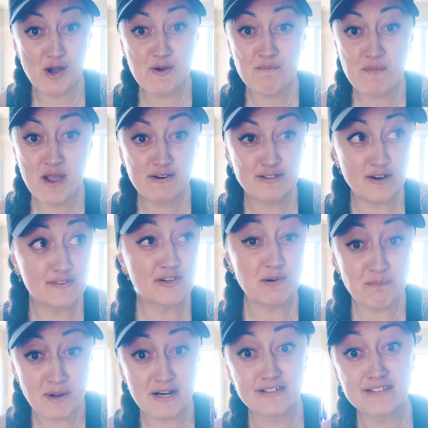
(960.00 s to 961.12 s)
I've
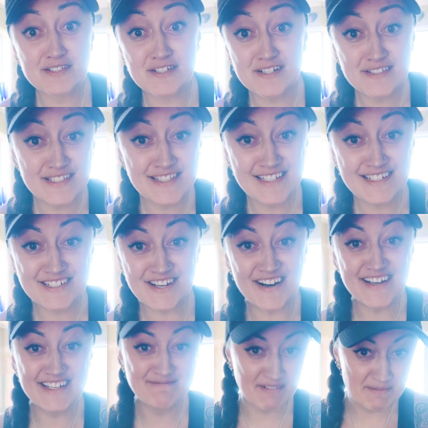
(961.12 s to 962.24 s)
got parasites and they're
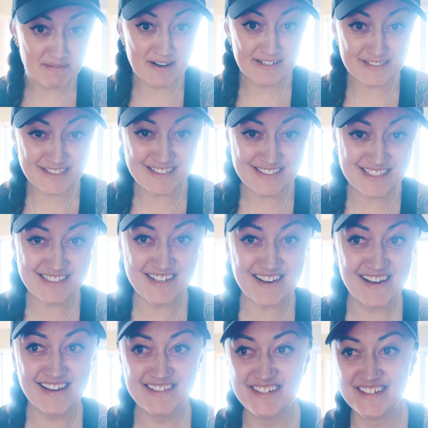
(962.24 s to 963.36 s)
dying. My parasites are
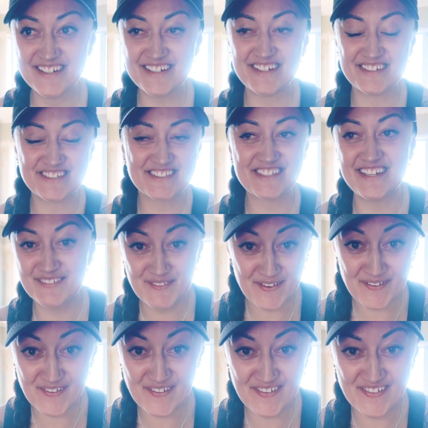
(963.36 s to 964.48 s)
dying. I was like,
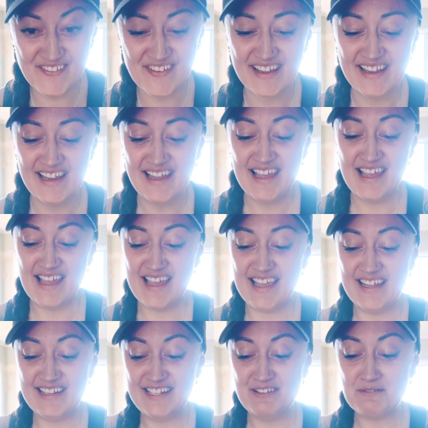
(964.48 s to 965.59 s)
woohoo.
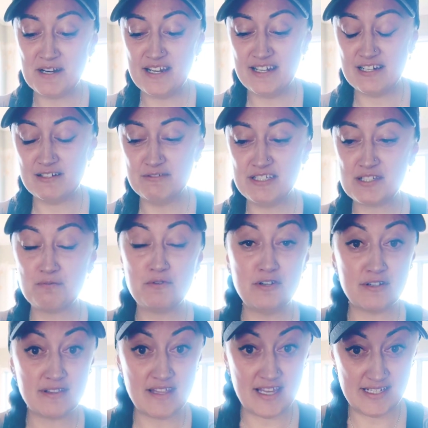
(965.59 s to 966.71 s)
And anyway, I went to
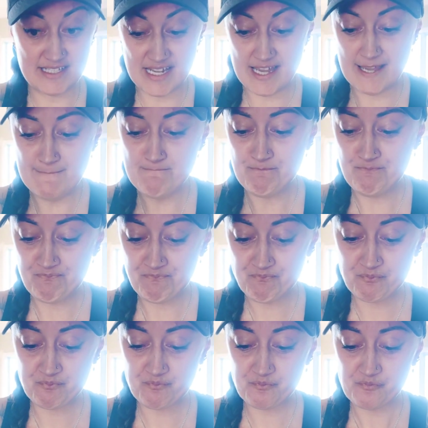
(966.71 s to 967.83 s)
work that day,
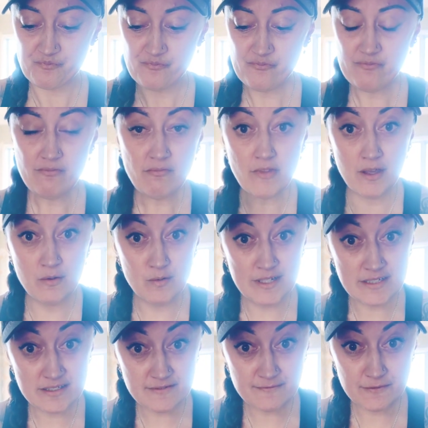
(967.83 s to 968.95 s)

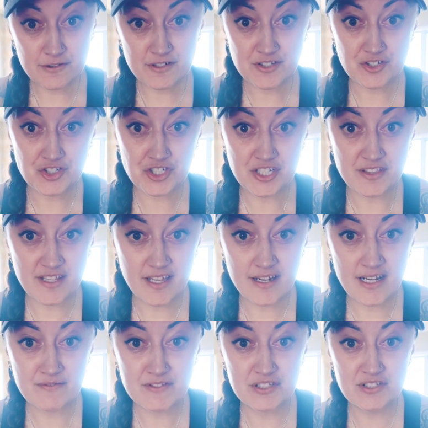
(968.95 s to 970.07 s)
went for a shit that
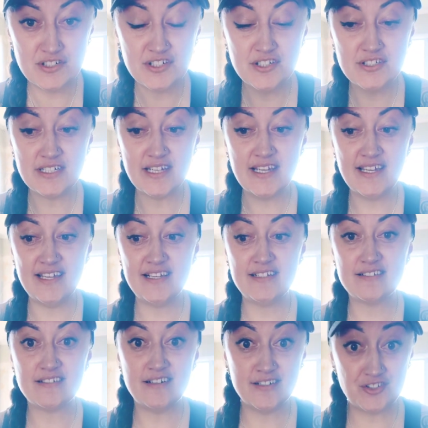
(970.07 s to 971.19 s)
afternoon,
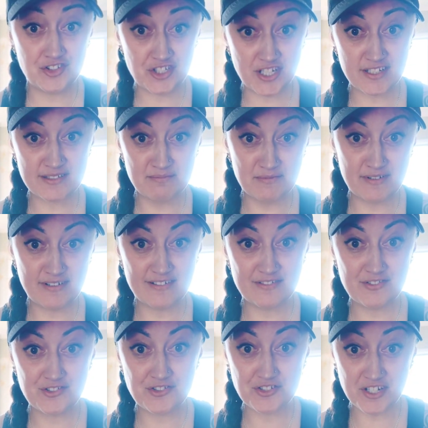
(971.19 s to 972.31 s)
and I checked my
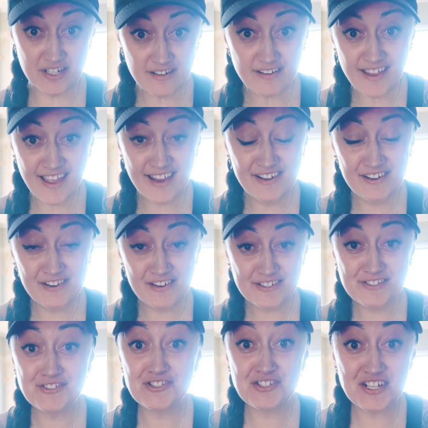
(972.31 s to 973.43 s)
shit, and
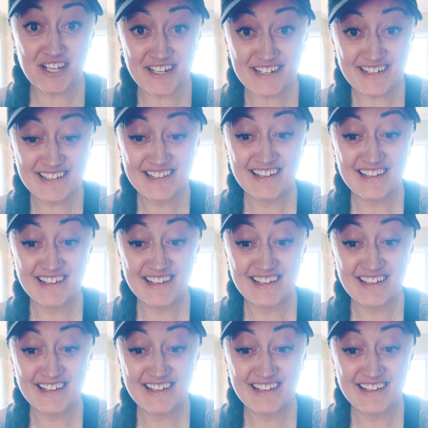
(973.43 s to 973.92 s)
no shit,